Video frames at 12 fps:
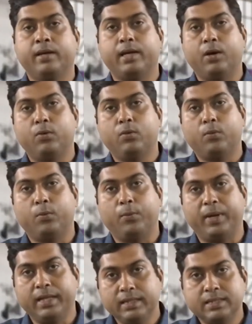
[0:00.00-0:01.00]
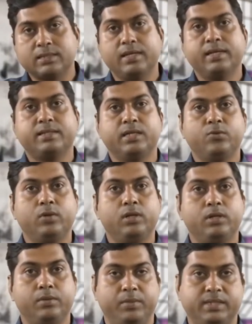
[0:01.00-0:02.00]
Now, in this lecture we
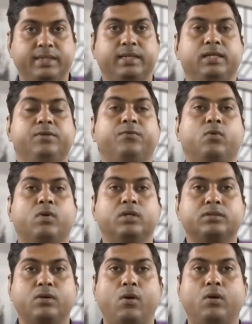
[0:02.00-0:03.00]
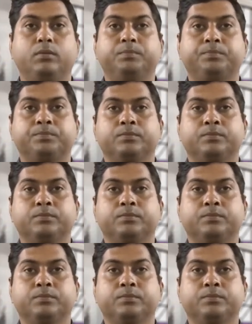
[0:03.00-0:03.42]
will basically focus on